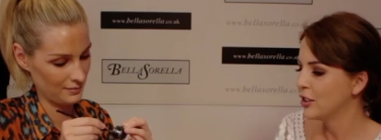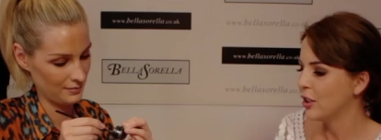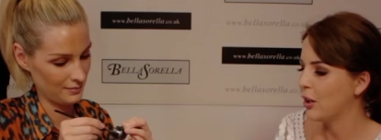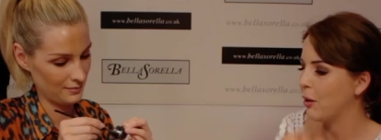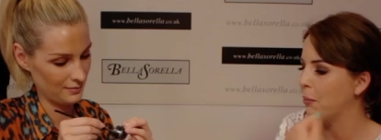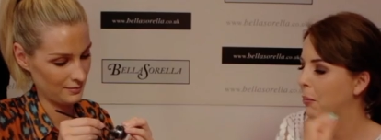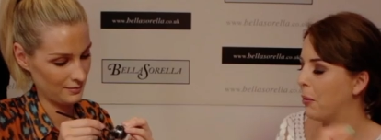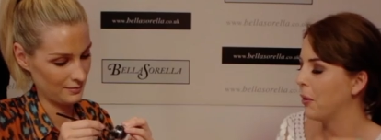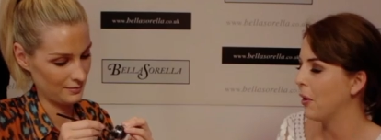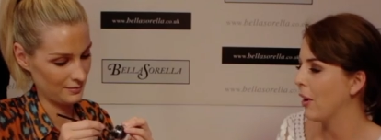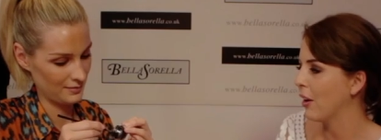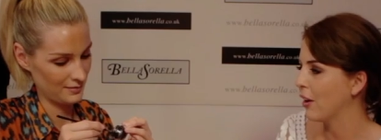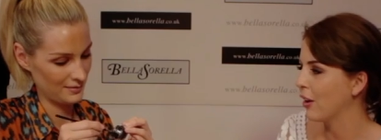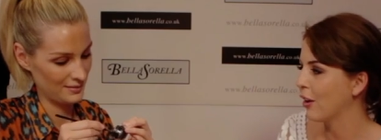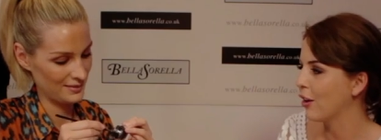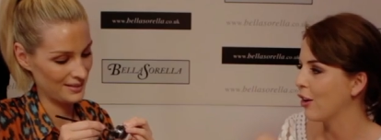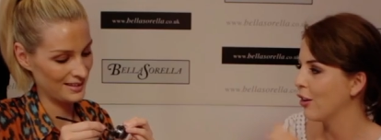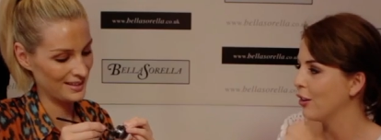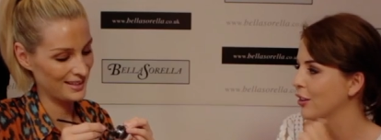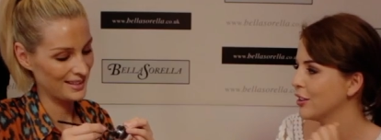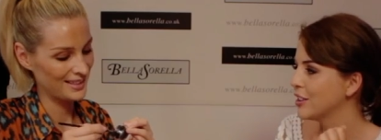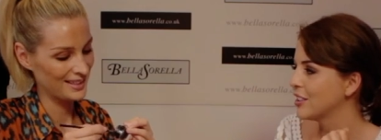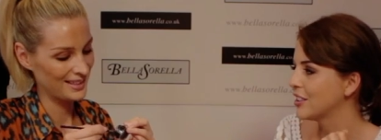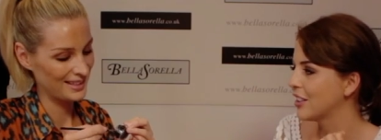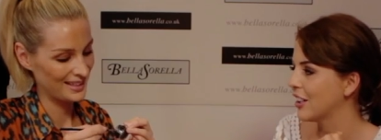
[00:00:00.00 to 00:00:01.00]
Speaker 1: So I put like a
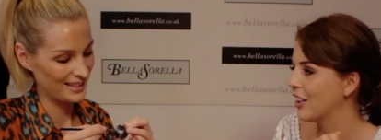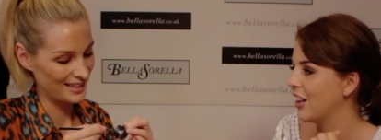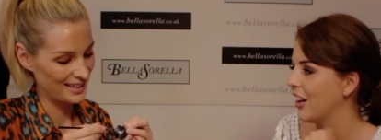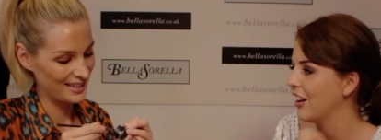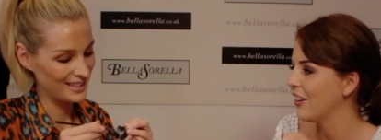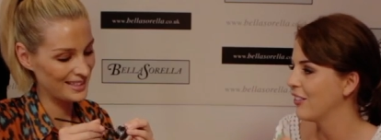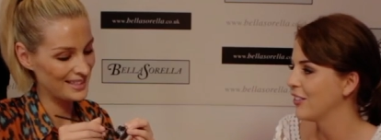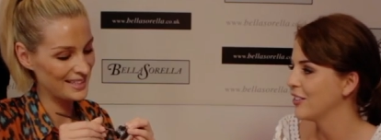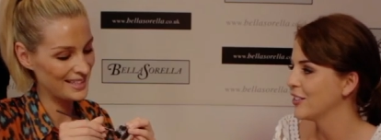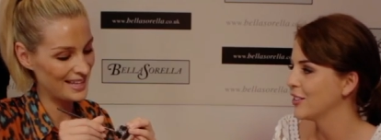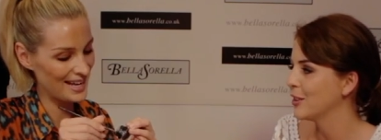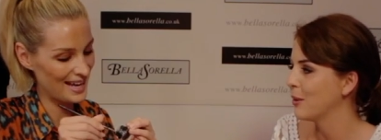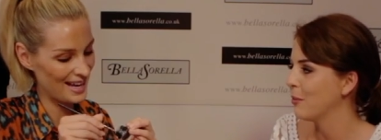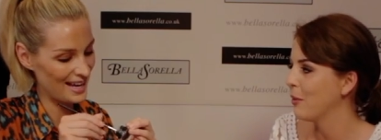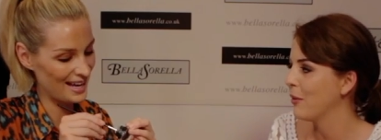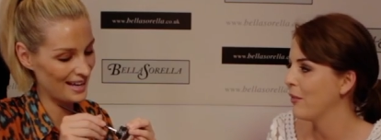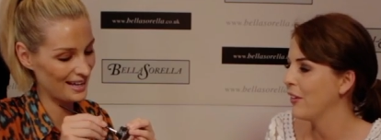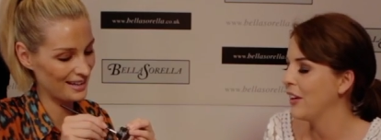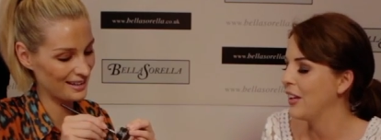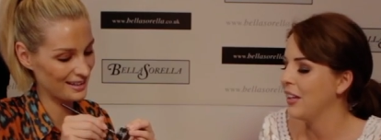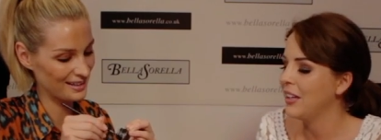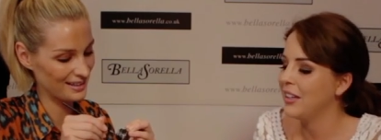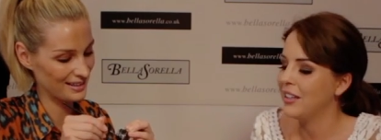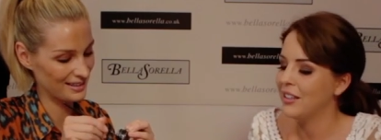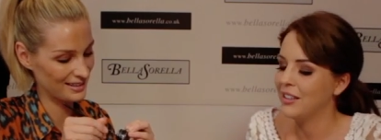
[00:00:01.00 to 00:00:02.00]
gloss, a colour on yeah. top
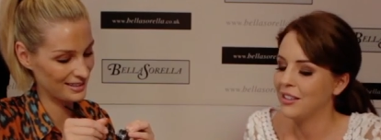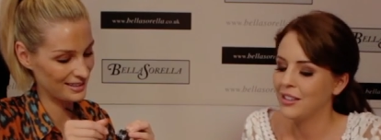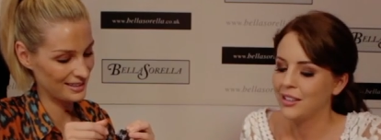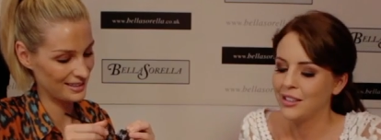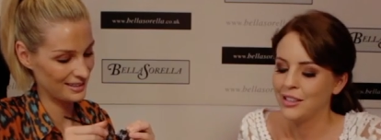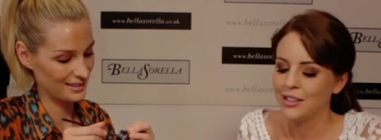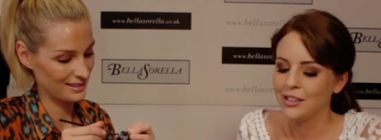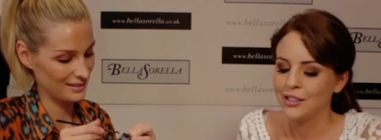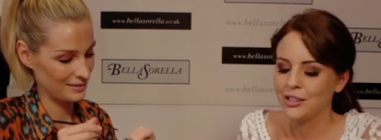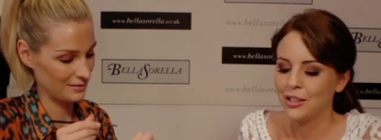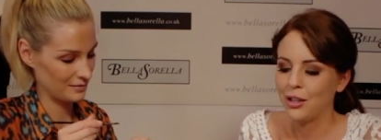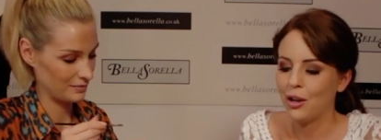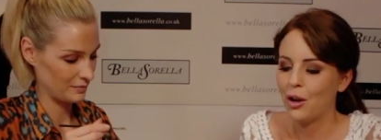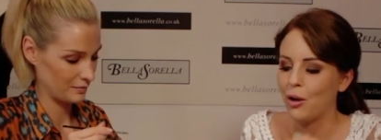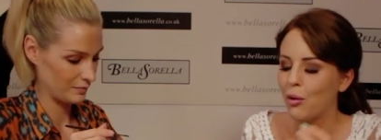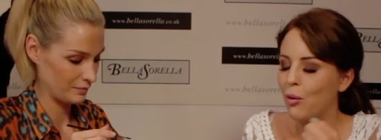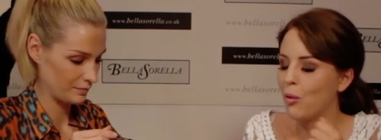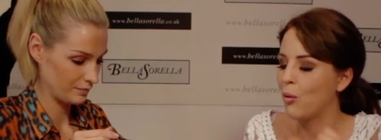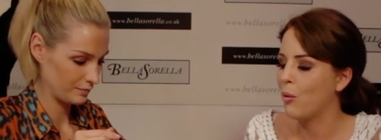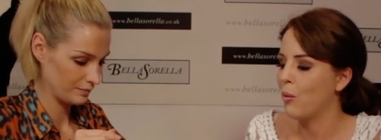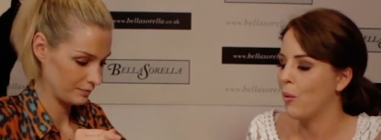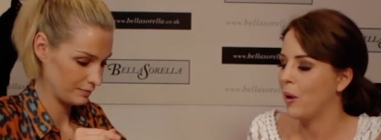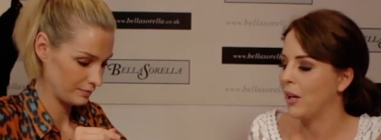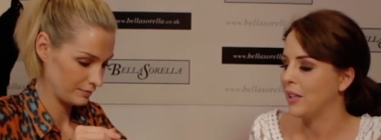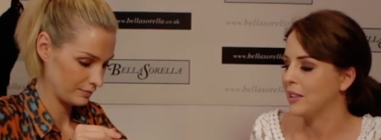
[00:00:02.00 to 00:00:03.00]
of it. So I
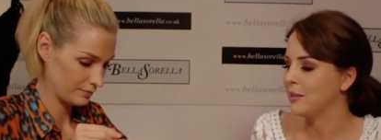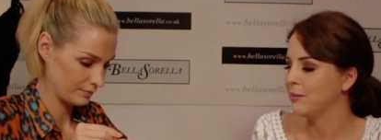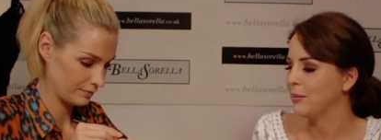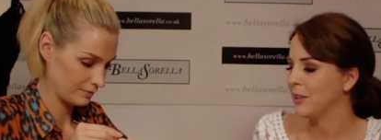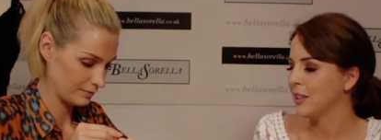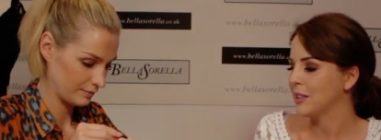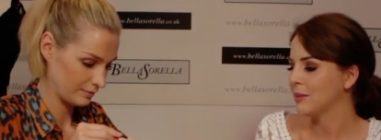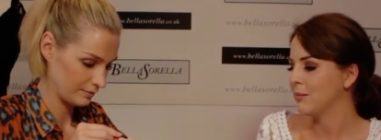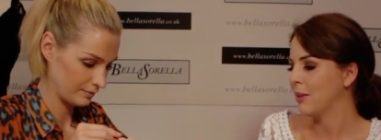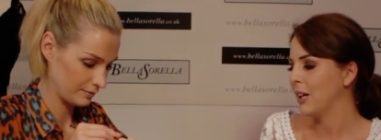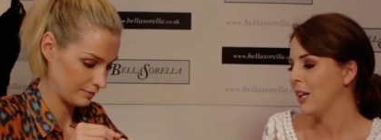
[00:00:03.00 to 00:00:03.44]
always mix